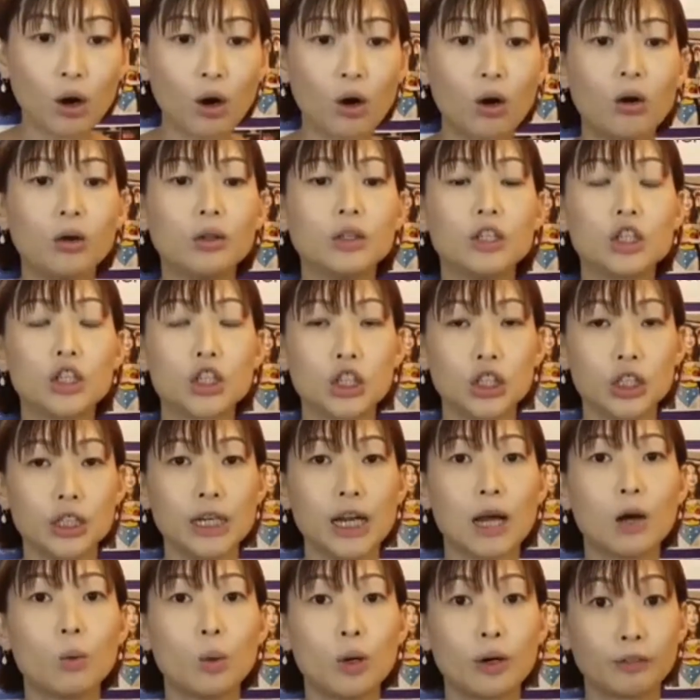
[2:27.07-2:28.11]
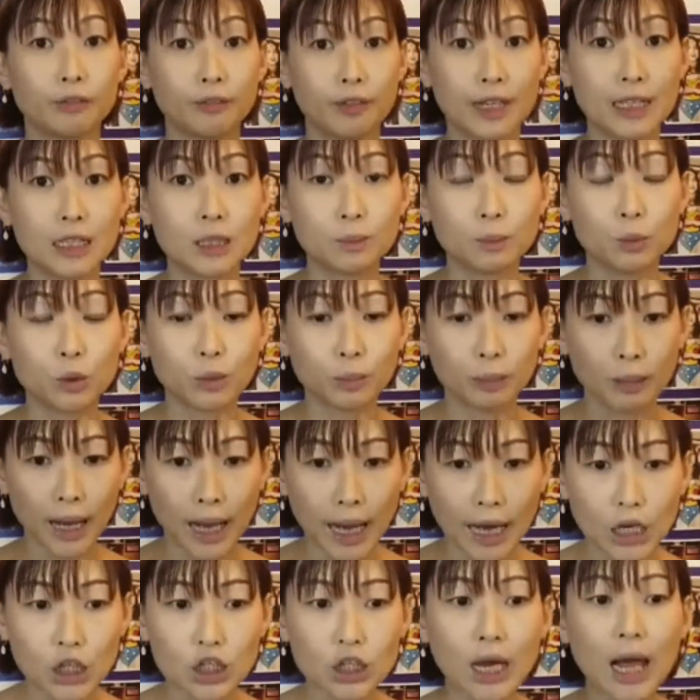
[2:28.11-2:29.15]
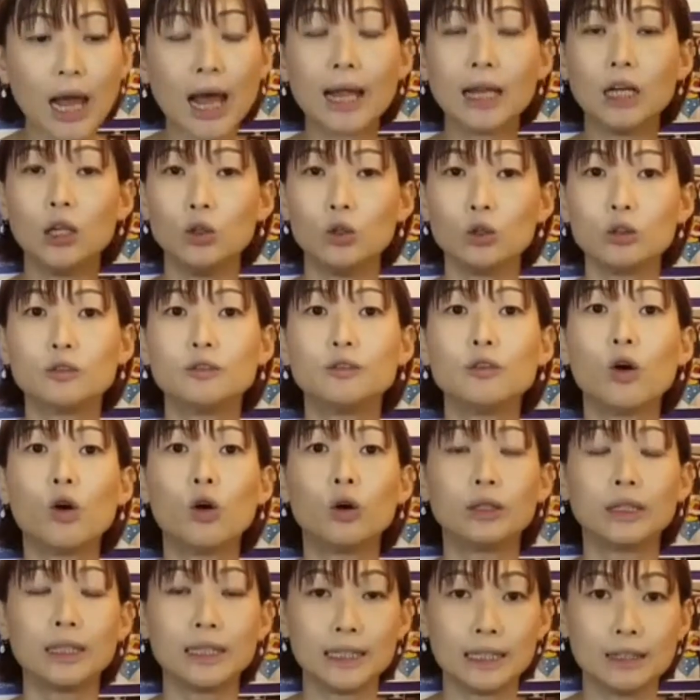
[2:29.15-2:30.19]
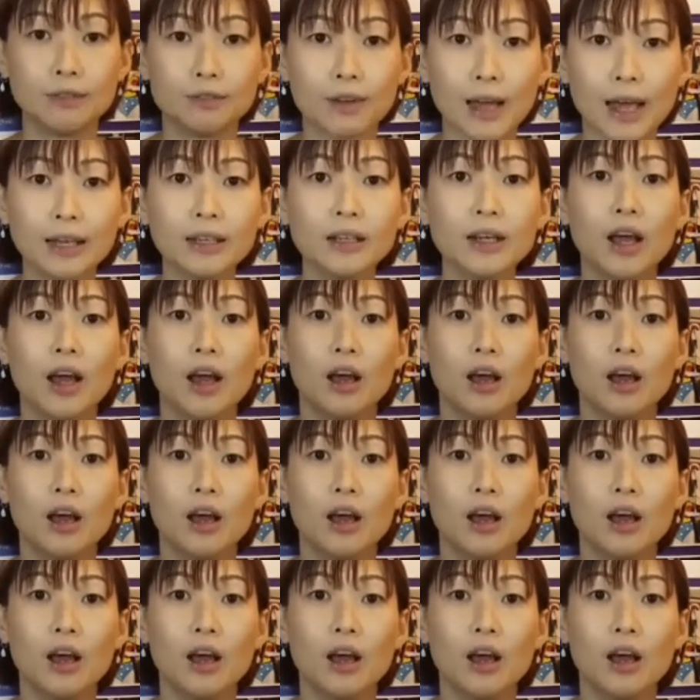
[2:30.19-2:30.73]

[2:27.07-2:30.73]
on She Network Facebook page and look for the event